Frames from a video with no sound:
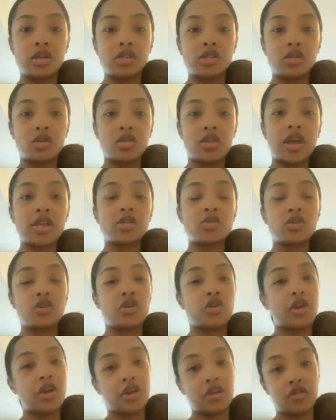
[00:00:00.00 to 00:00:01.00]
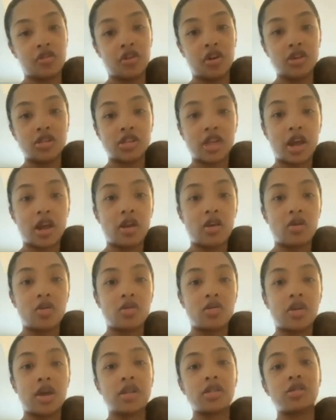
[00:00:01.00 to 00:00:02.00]
so that's when your hair falls
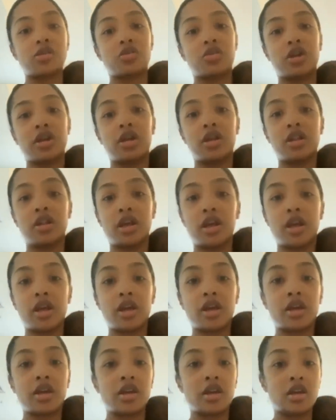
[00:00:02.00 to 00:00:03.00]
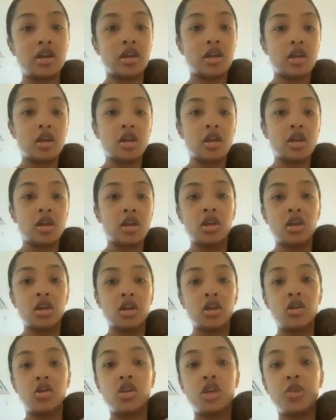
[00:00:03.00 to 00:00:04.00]
out. That's when like
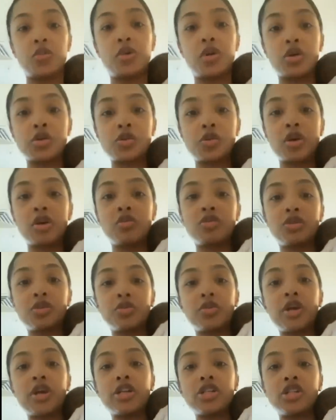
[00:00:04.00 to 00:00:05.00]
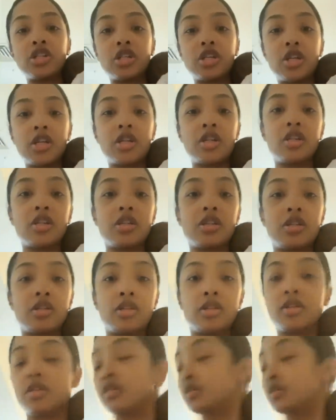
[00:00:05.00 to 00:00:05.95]
you get postpartum depression.